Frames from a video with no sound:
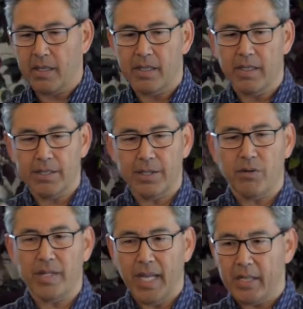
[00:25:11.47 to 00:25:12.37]
is
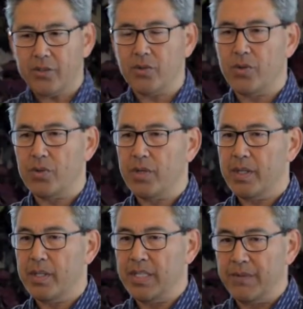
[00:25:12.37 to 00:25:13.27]
there a
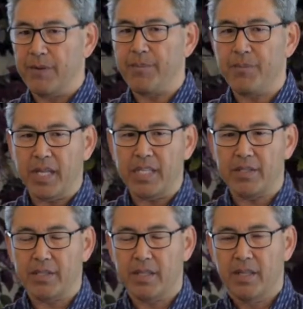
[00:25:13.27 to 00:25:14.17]
natural different
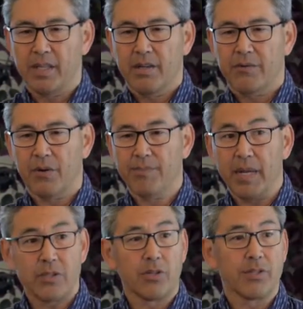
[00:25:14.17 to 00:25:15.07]
place for
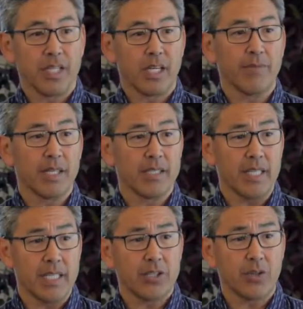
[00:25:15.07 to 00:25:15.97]
mentors to come
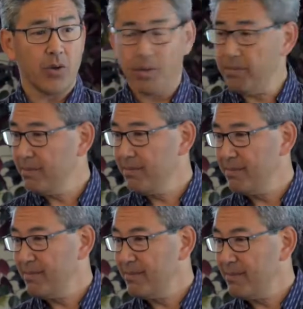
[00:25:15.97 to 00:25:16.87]
into each totem,
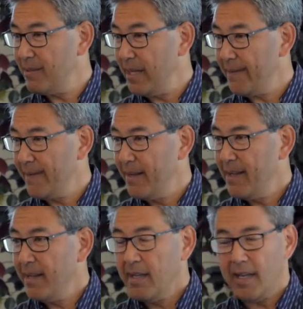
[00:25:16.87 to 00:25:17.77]
right?
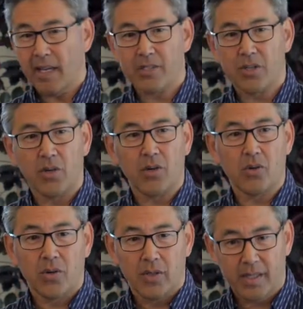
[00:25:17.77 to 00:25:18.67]
And
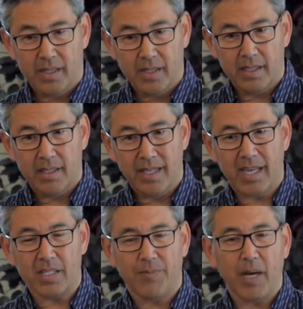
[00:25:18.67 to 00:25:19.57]
so,
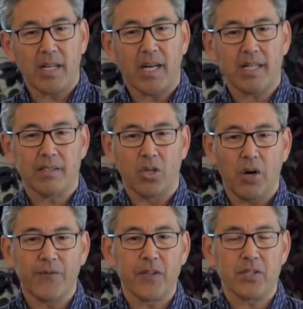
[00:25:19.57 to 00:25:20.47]
yeah, spot on.
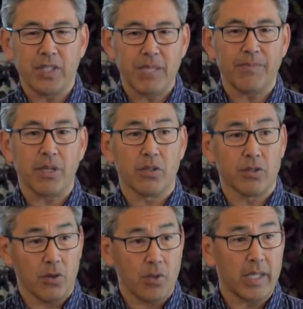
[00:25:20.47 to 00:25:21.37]
Dolphins need
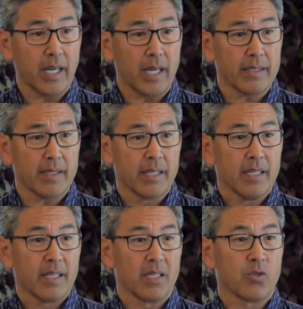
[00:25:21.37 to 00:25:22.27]
mentors early on
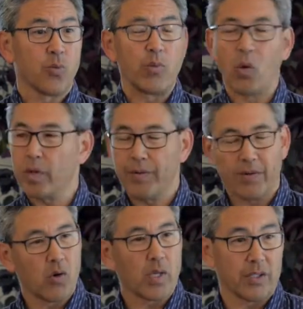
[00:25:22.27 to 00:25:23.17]
because we won't
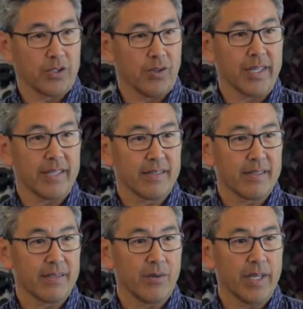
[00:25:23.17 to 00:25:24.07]
even go on the journey.
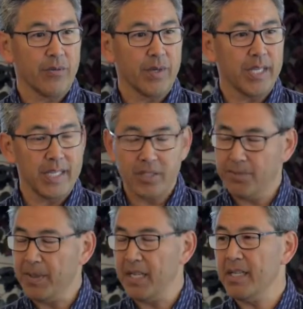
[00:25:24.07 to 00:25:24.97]
We need
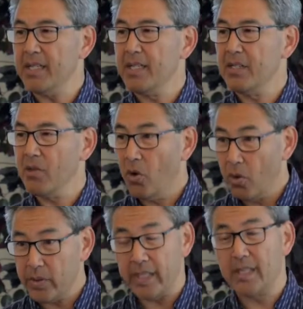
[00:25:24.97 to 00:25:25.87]
to be
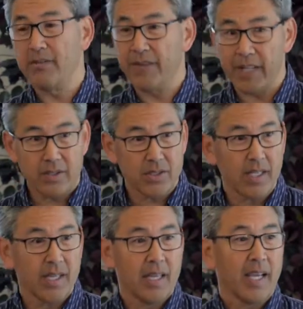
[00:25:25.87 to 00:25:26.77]
told and convinced
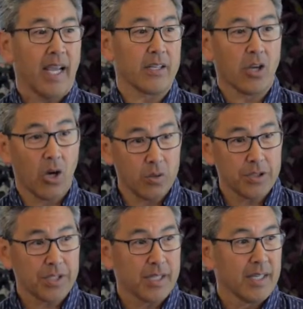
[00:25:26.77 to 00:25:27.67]
and
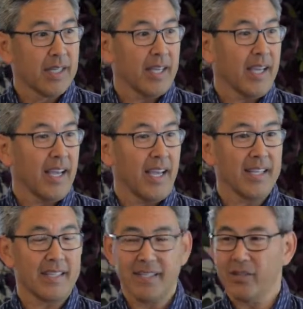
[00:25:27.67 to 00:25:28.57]
coached.
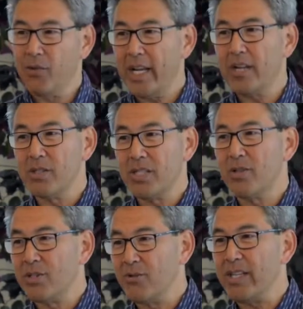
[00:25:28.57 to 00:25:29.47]
And the way it goes in
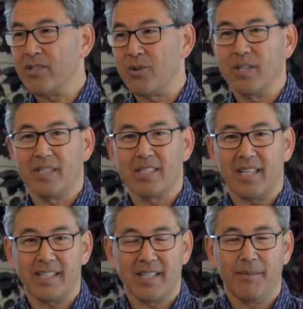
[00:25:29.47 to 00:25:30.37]
those great stories is
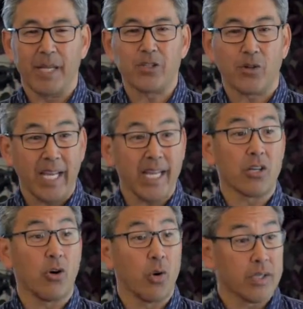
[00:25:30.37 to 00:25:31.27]
like the mentor
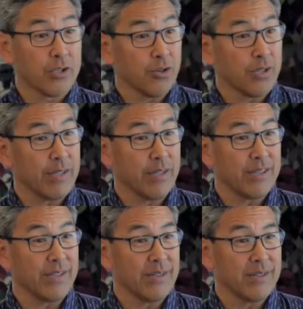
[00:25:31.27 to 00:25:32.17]
can't go on the journey
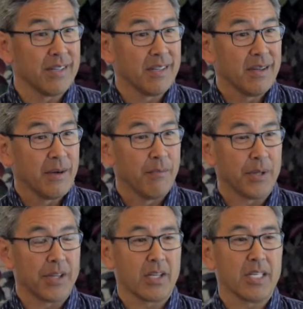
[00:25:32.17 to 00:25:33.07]
with you,
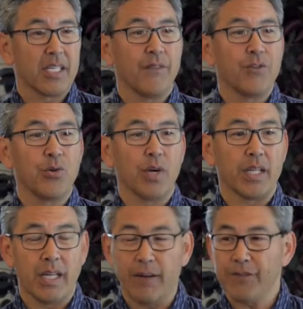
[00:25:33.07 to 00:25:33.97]
but they're going to give you
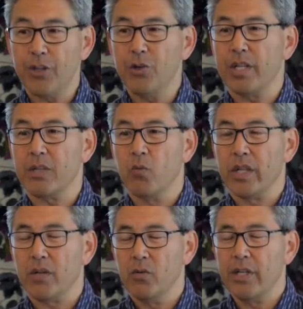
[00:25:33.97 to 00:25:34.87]
enough that you
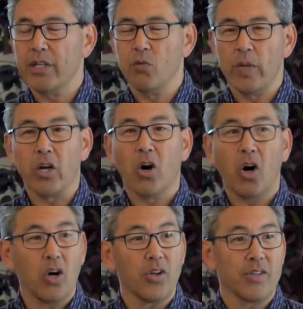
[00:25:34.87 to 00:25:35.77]
can
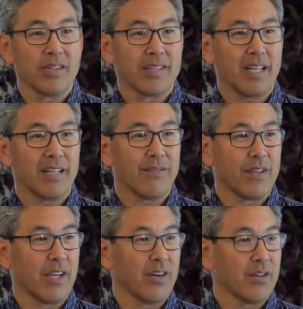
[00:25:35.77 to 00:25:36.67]
recall kind
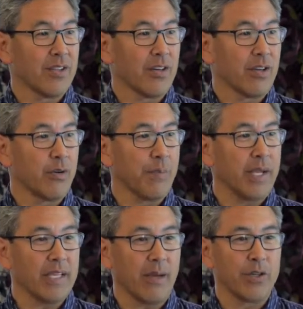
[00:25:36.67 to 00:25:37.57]
of their
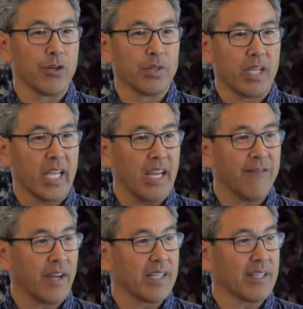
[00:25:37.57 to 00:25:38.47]
equipping. And when you're in the
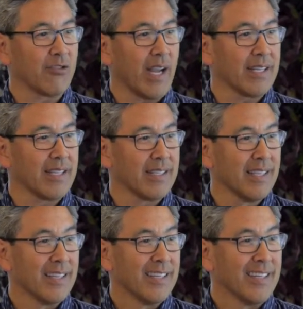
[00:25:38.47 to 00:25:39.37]
cave fighting the dragon,
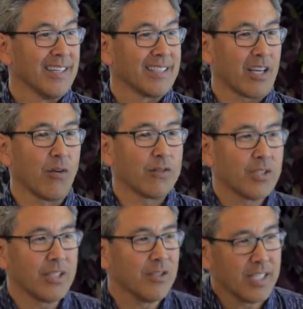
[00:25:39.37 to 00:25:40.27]
it's like all of a
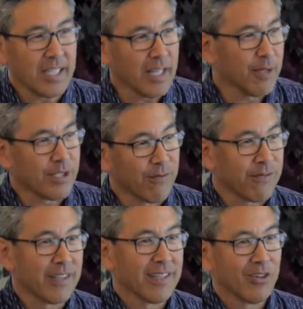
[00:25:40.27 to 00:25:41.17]
sudden you see the image of
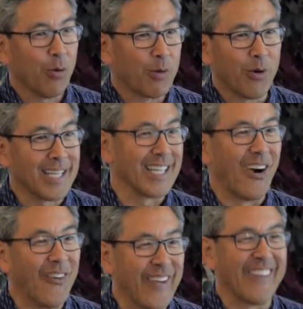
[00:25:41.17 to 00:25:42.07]
Obi-Wan
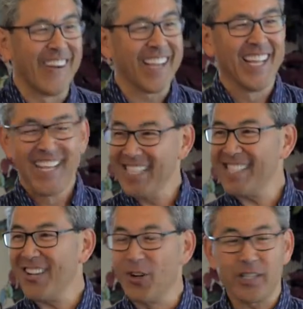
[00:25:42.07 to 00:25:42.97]
Kenobi, right?
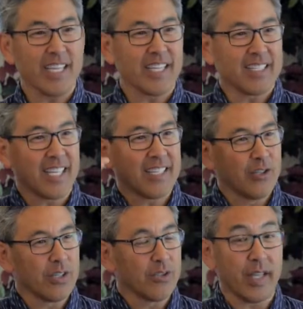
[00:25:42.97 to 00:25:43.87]
It's that whole thing, and it's like
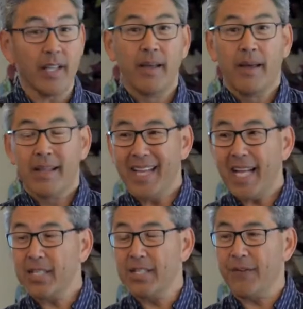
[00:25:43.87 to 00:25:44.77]
you can do that.
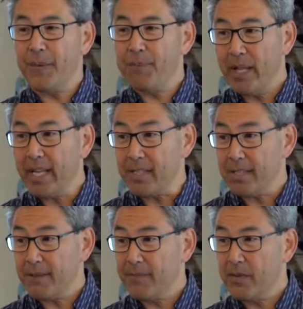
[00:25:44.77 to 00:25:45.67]
That's a different
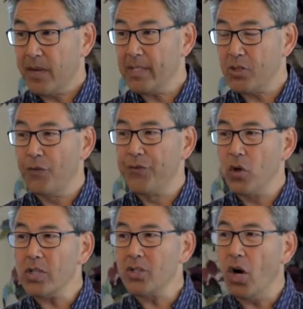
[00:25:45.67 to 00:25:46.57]
place, right? So if
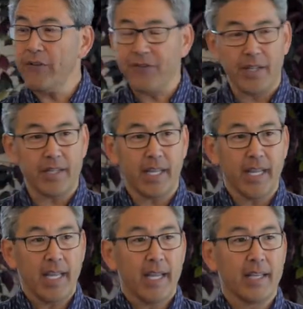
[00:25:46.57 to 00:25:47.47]
you're a dolphin,
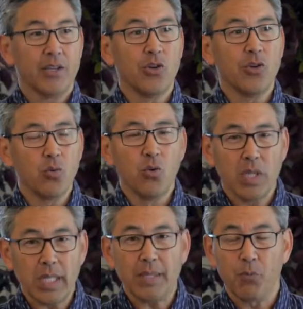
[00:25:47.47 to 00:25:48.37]
you
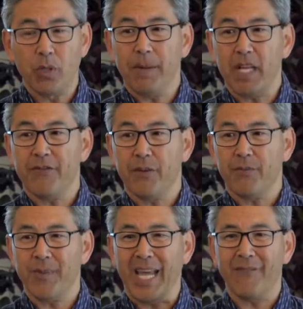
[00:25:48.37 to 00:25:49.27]
really would
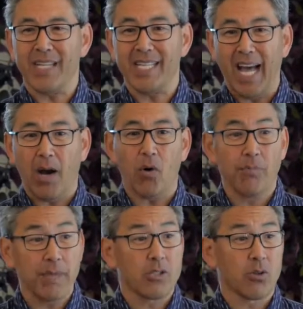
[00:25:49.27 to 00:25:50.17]
benefit from having an
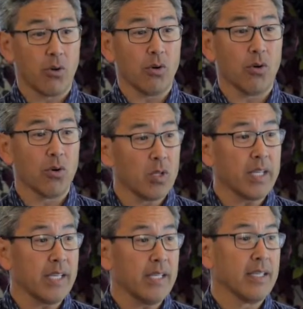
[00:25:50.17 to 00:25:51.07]
owl mentor
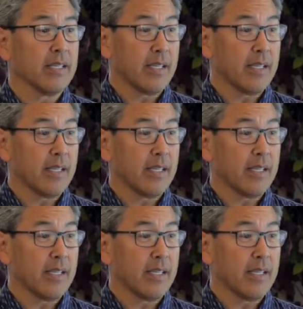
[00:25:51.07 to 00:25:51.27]
early